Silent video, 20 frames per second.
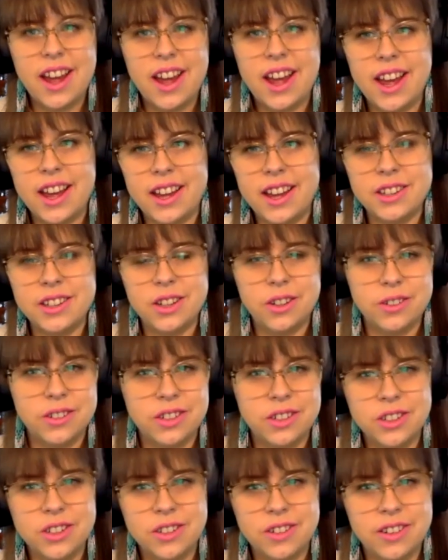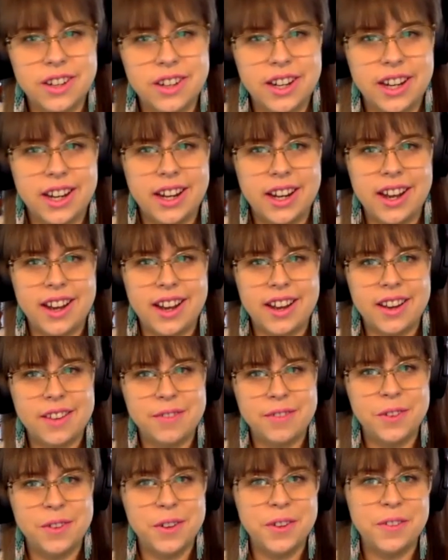and
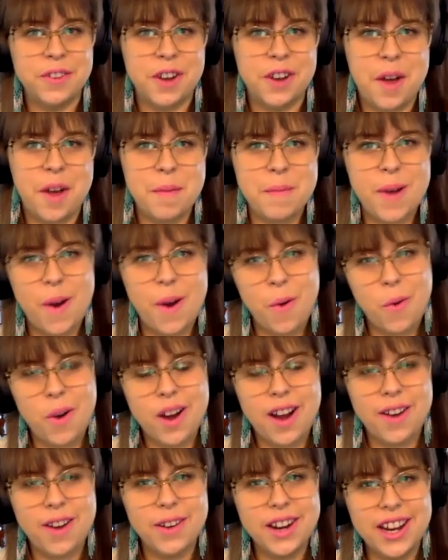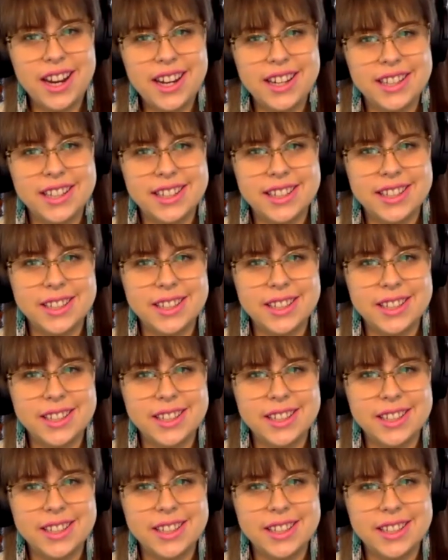Haudenosaunee folk from out east.